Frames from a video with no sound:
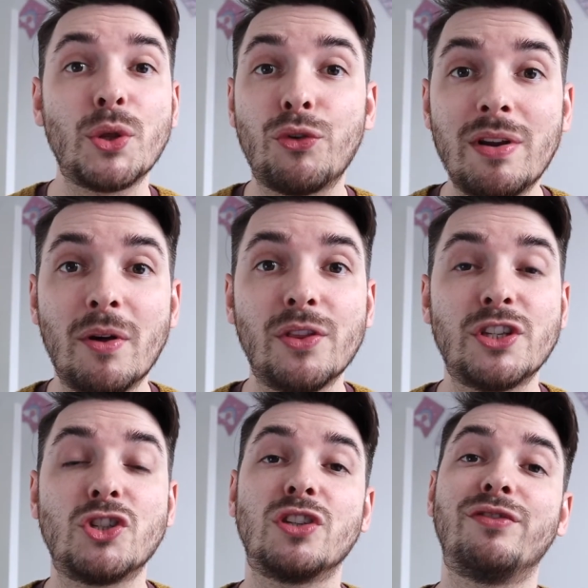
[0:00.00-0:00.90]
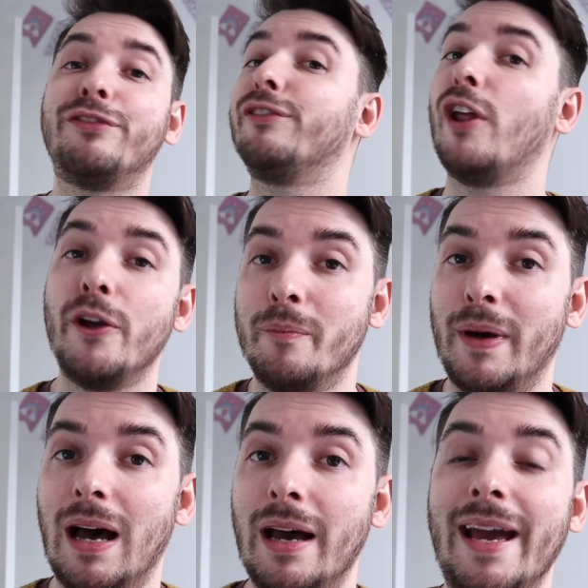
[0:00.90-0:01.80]
3 months has just flown
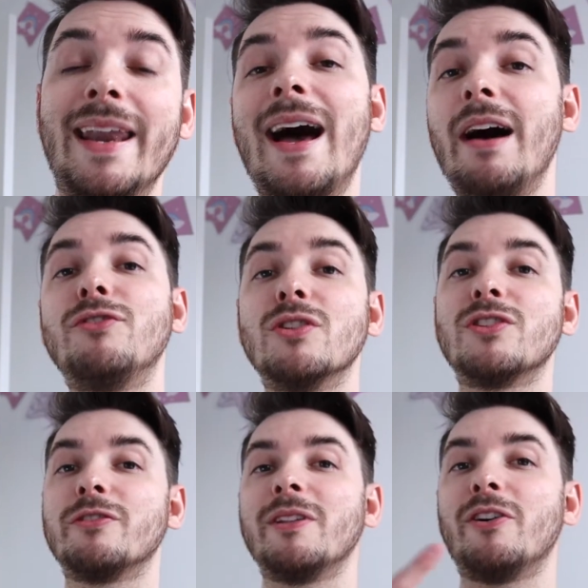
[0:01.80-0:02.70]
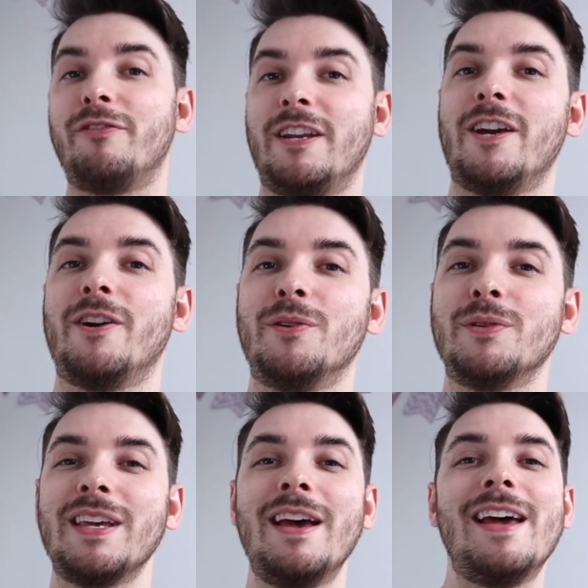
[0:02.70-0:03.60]
by, and I have done some little videos
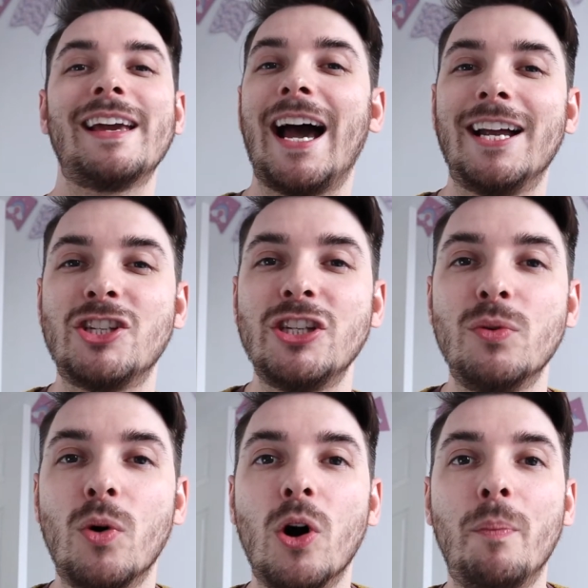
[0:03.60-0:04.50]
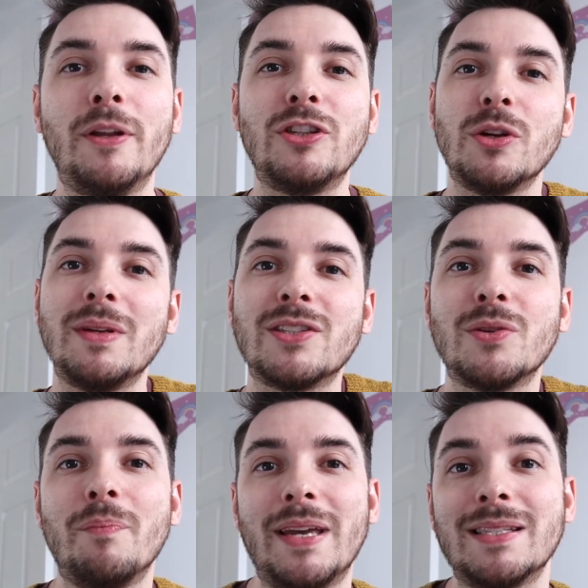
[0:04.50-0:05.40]
catching you up, doing
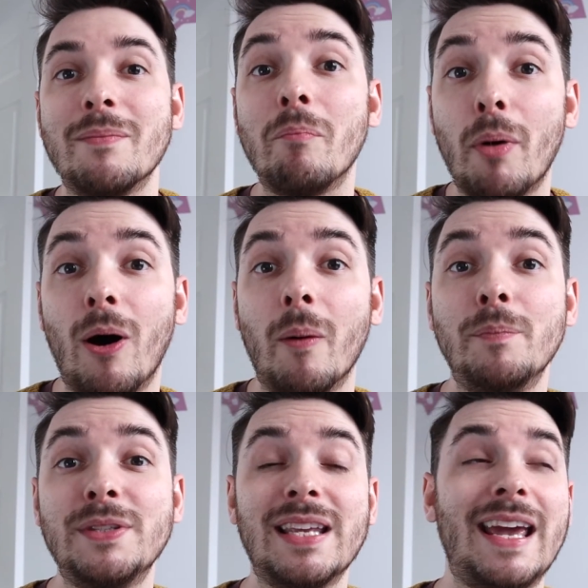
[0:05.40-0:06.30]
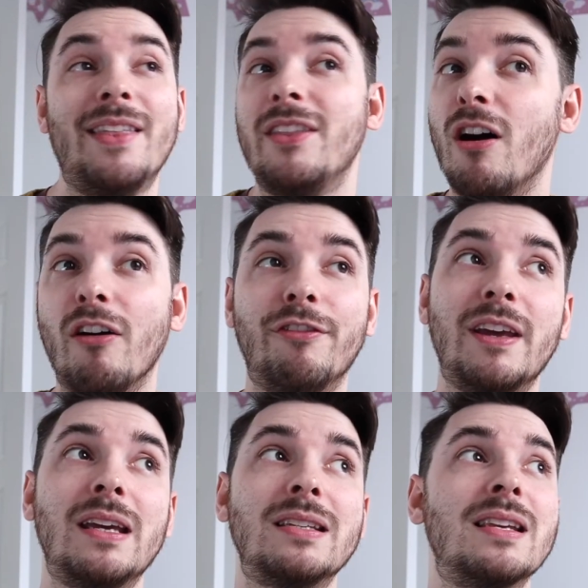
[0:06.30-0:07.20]
some bits and bobs in the
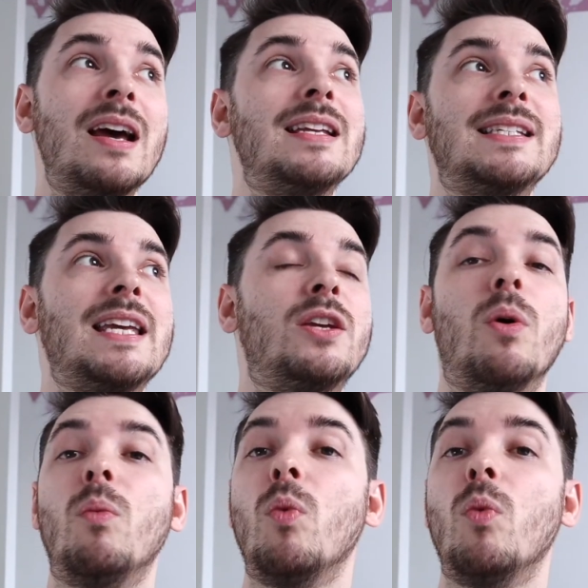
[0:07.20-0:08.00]
office, taking you on